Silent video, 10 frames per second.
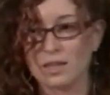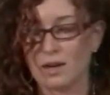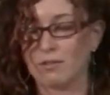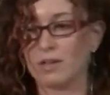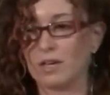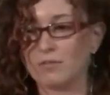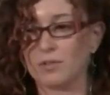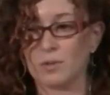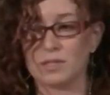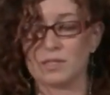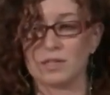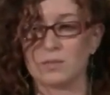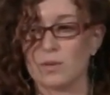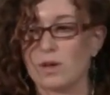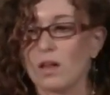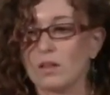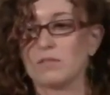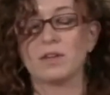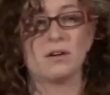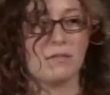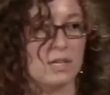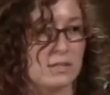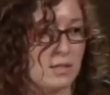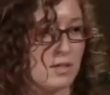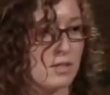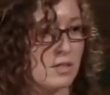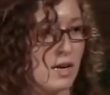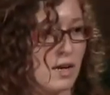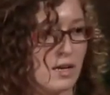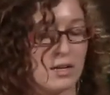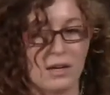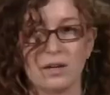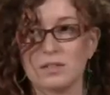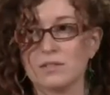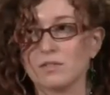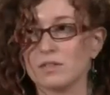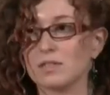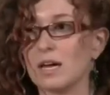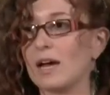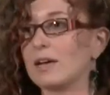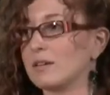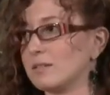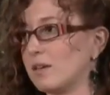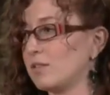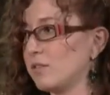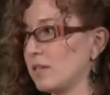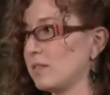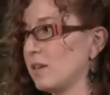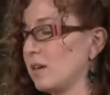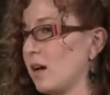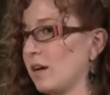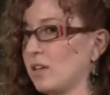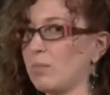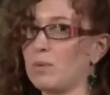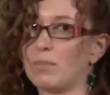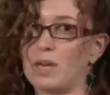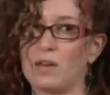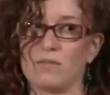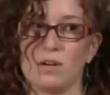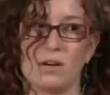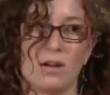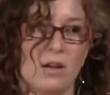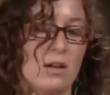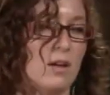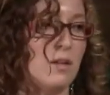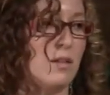They really influenced us with all of their research and uh, different styles on addressing occupant behavior and